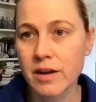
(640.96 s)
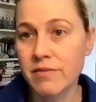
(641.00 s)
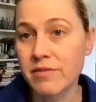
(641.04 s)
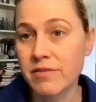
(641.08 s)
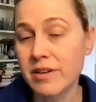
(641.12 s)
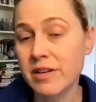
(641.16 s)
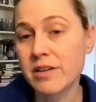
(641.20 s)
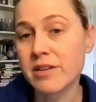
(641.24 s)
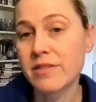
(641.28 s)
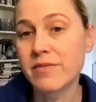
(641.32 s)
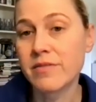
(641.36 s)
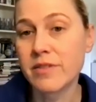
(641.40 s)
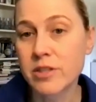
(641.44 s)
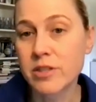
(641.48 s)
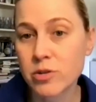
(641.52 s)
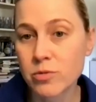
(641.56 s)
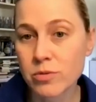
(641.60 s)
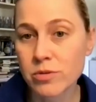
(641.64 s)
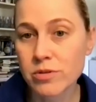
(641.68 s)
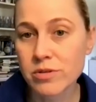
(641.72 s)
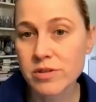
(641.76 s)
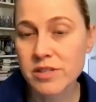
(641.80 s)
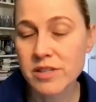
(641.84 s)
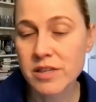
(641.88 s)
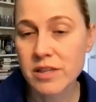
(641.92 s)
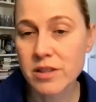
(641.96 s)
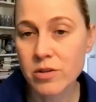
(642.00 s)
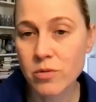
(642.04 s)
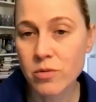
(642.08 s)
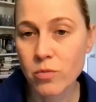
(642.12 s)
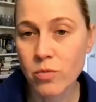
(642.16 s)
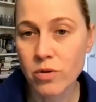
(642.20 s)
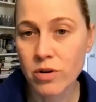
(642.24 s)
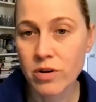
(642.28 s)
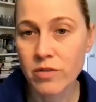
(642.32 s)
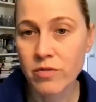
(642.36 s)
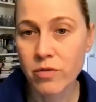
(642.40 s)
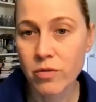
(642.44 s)
individuals in the
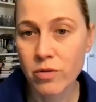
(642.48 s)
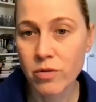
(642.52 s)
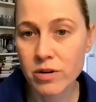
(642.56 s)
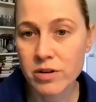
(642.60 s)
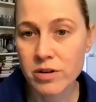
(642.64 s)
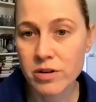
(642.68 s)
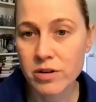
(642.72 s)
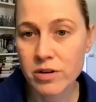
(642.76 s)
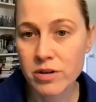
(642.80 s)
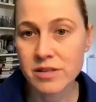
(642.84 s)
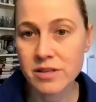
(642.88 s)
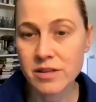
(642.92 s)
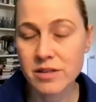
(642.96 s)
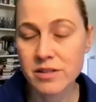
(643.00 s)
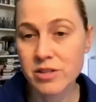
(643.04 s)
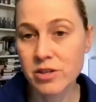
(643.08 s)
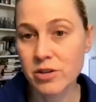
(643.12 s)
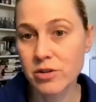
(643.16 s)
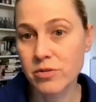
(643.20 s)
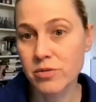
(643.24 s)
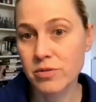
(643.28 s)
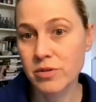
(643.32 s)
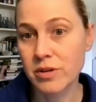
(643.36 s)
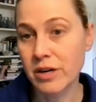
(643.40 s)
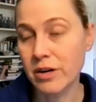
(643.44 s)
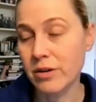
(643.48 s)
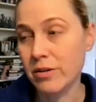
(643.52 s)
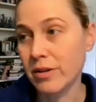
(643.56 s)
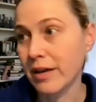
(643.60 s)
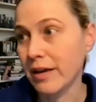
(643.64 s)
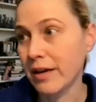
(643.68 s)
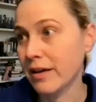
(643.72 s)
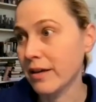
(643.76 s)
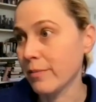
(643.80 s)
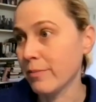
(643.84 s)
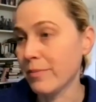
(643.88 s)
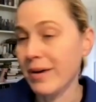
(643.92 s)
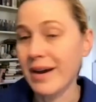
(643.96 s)
workforce. So, you know,
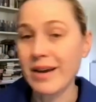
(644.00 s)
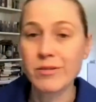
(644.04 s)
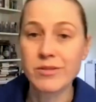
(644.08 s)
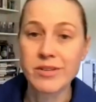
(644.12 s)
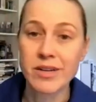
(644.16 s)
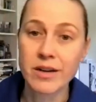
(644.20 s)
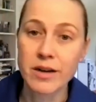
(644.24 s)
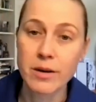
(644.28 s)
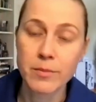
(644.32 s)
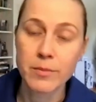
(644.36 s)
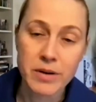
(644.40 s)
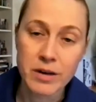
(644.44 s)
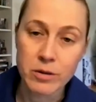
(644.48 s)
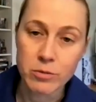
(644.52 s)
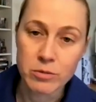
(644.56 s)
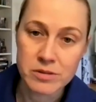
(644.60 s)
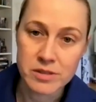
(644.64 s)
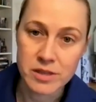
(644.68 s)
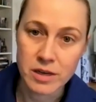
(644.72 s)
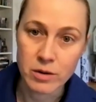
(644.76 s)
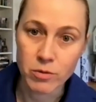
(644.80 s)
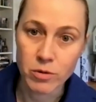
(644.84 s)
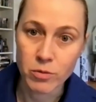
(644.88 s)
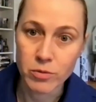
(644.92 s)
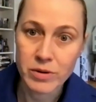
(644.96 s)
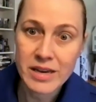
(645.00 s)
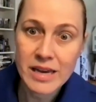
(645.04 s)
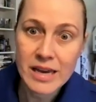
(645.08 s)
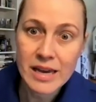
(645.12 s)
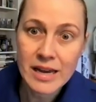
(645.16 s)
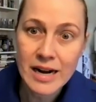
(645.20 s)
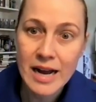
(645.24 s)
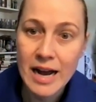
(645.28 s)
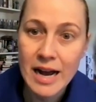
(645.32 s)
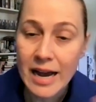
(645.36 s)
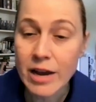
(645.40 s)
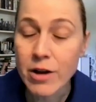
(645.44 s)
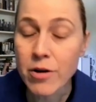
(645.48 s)
like a biotech company will say, well, we
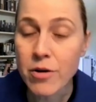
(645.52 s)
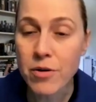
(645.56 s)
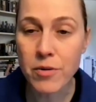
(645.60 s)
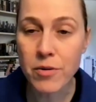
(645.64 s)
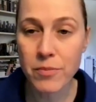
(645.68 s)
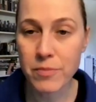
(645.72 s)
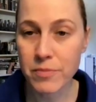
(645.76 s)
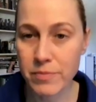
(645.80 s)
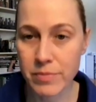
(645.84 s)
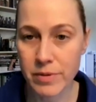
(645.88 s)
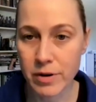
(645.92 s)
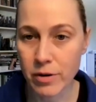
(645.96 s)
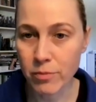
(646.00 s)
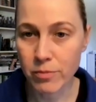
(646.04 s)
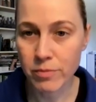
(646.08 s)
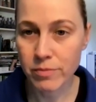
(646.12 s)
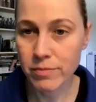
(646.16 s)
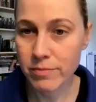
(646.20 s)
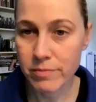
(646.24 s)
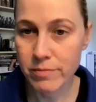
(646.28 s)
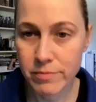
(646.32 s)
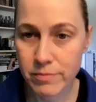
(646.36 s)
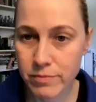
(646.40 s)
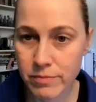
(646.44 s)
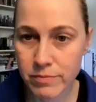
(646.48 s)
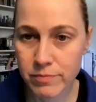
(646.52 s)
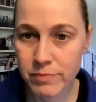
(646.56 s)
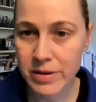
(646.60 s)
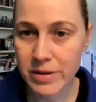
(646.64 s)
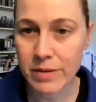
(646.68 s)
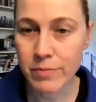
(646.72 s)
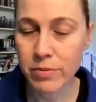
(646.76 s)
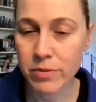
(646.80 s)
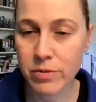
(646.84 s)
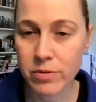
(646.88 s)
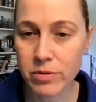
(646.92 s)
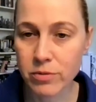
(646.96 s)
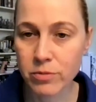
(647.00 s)
can't hire, you know,
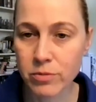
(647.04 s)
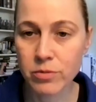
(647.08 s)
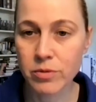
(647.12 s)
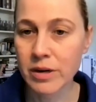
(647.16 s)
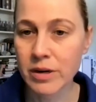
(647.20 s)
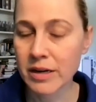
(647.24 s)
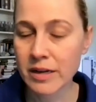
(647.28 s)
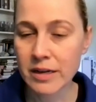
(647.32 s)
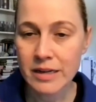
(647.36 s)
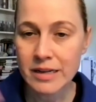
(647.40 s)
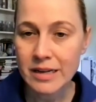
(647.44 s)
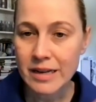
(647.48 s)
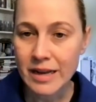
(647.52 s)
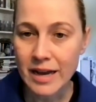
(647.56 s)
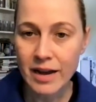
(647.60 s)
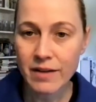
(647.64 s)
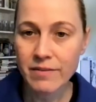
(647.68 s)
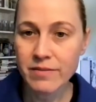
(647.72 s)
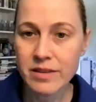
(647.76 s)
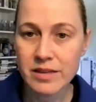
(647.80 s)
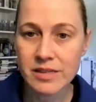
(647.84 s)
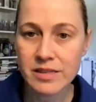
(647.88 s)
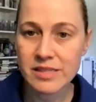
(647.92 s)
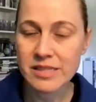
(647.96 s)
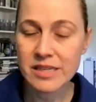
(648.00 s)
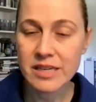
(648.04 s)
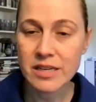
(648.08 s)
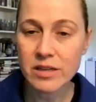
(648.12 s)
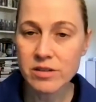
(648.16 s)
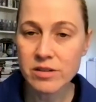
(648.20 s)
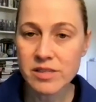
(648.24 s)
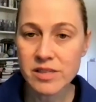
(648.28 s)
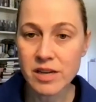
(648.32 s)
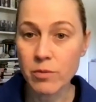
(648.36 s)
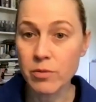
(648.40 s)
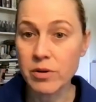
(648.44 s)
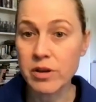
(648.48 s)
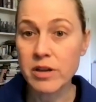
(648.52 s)
people who have this skill
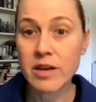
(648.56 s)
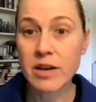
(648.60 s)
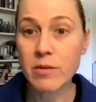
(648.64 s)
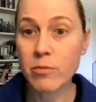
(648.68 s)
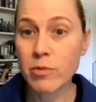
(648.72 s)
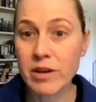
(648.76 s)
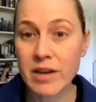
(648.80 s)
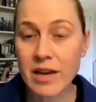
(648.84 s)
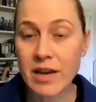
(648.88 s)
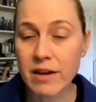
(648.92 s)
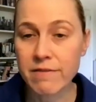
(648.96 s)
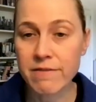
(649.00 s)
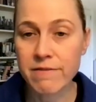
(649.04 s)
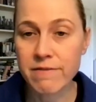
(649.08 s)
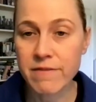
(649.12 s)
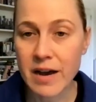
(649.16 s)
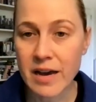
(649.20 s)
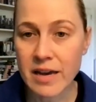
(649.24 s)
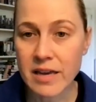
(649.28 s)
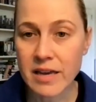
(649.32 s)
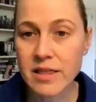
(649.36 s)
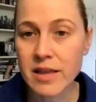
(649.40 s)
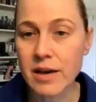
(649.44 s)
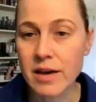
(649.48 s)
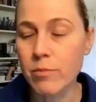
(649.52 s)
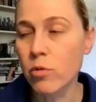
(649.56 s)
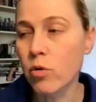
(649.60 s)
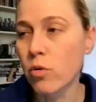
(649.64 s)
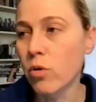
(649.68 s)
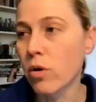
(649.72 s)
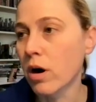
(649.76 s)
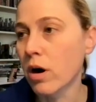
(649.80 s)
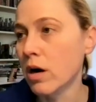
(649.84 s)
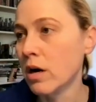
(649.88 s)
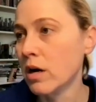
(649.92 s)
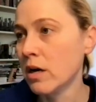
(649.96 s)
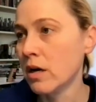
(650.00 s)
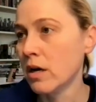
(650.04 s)
set. We can't find them.
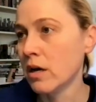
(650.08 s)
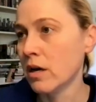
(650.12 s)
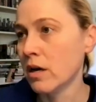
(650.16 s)
Or